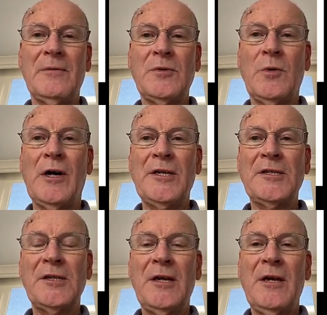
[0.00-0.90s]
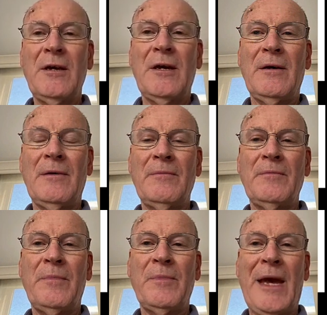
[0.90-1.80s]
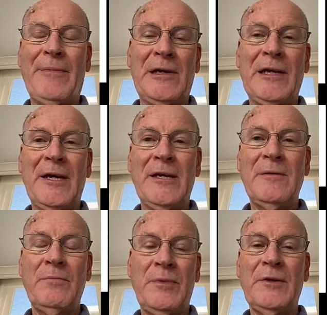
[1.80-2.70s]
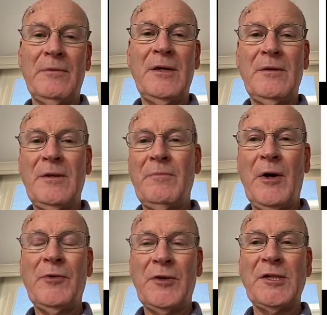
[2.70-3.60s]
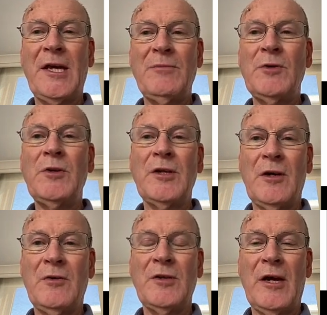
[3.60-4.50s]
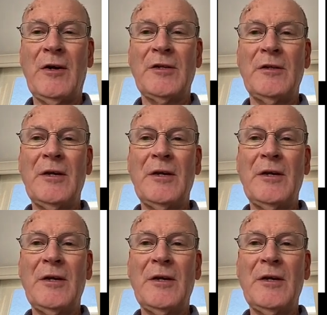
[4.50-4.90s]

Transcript: twice, capital A, but they're both the same Unicode character.